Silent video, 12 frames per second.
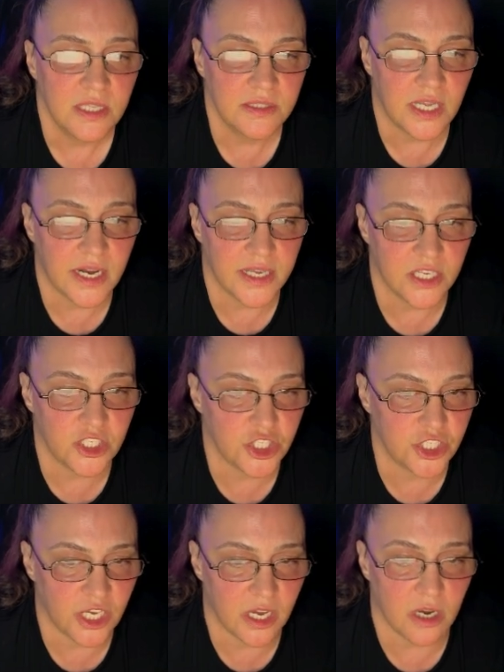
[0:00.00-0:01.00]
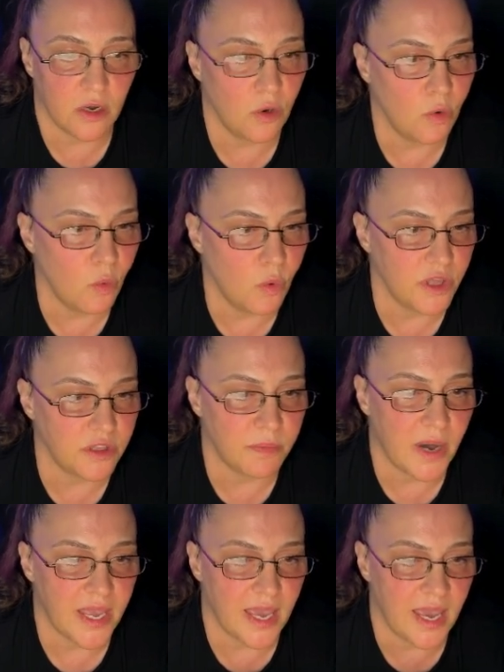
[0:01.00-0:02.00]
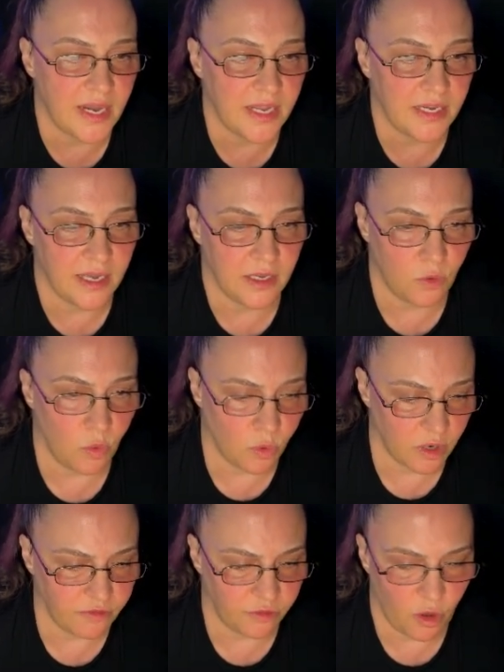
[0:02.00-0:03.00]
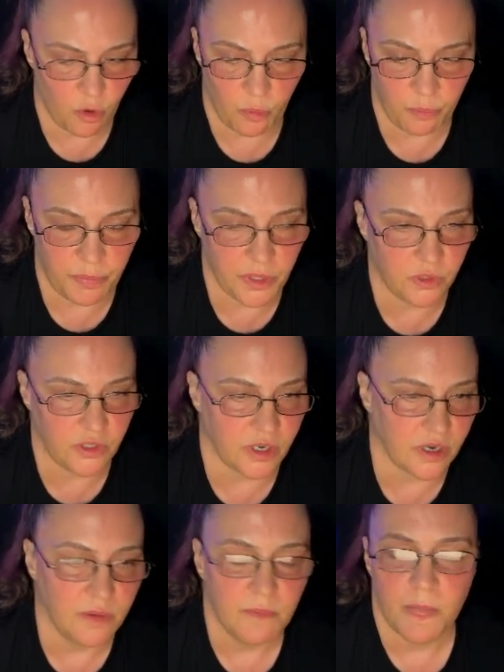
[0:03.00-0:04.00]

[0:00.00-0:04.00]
that I can share with my N8N workflow builder.